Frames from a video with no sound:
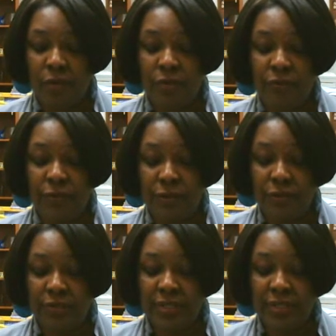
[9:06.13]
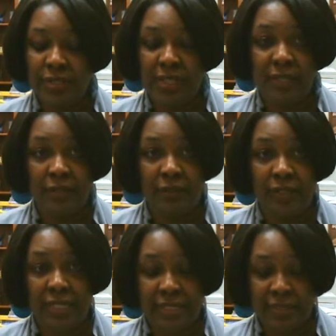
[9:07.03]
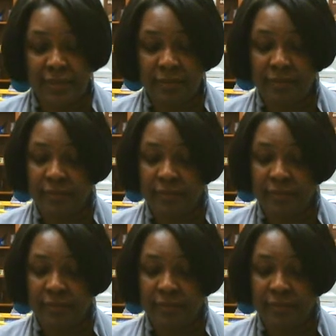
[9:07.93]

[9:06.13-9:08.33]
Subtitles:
Reviews at the end of the lesson.